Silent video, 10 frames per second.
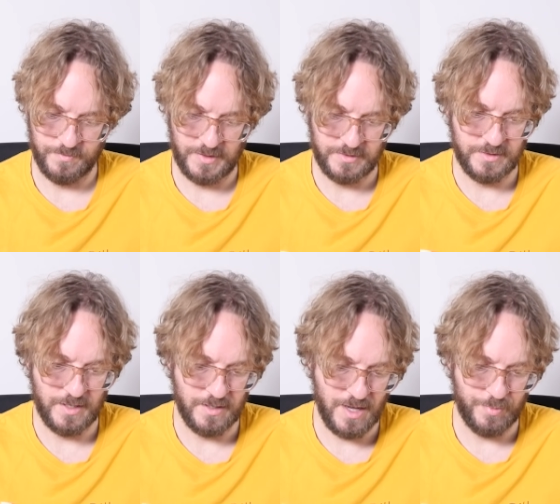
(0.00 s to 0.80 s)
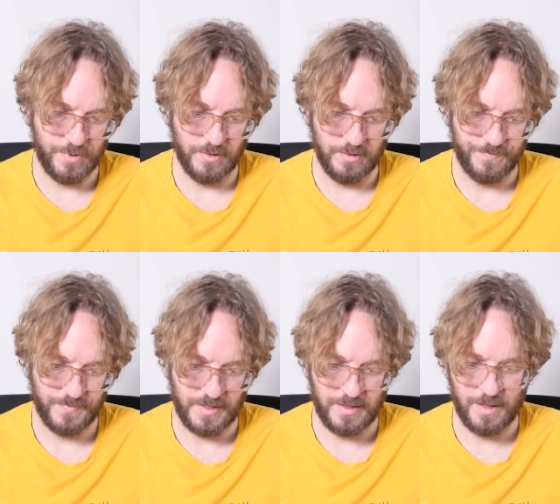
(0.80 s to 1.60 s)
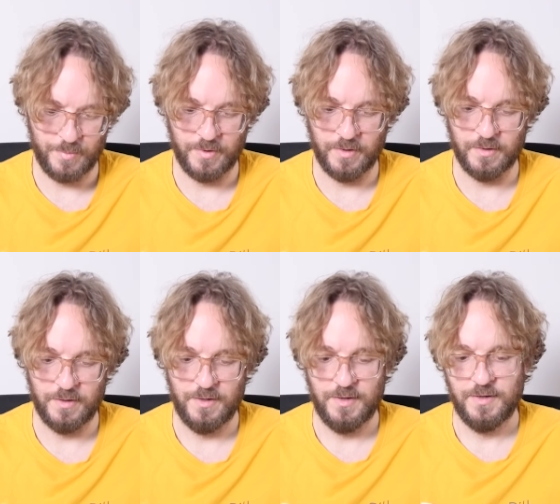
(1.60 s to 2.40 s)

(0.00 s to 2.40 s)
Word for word: let's say, April, in April,